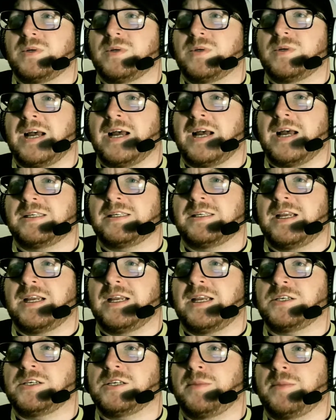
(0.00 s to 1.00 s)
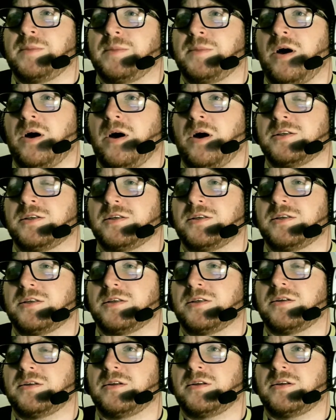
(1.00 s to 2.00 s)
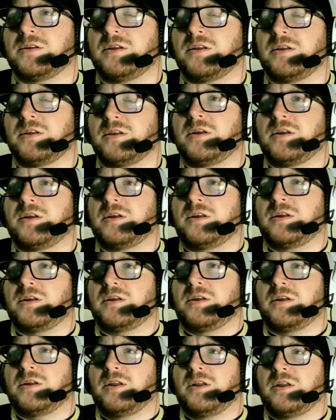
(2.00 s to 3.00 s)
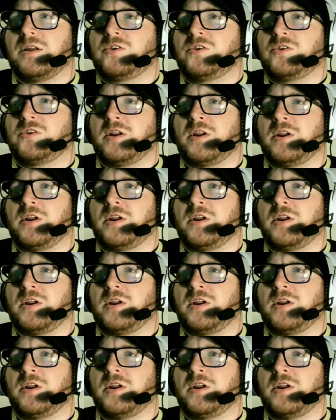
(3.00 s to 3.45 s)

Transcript: Ashley Barnes donning the claret and